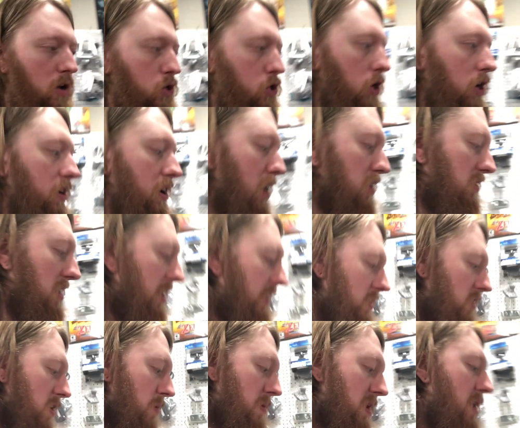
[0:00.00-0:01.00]
I'll show you guys that
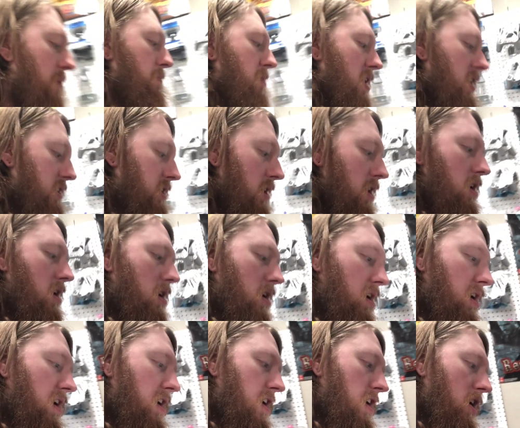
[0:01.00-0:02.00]
here in a minute. But
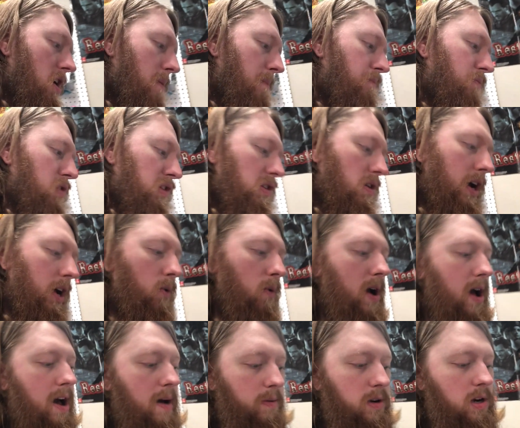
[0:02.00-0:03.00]
um, so I
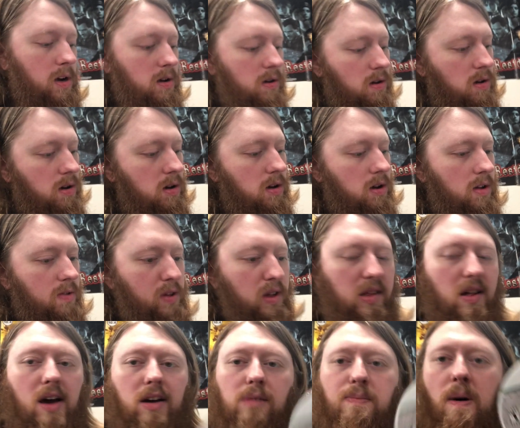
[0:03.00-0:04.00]
grabbed
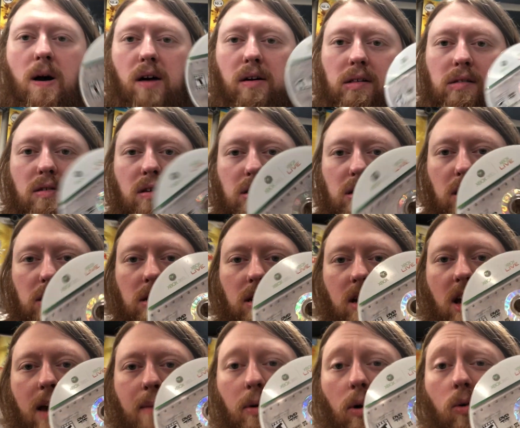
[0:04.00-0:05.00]
this Xbox three sixty
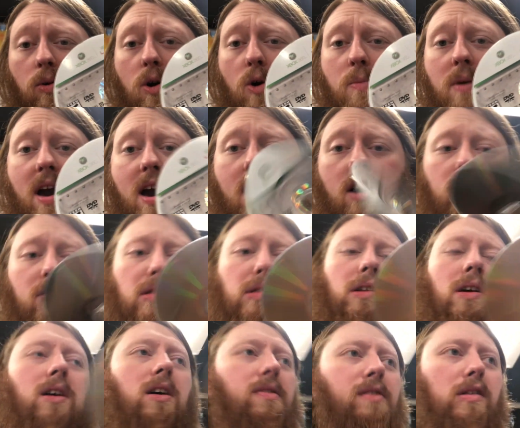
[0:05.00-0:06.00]
game Chromehounds.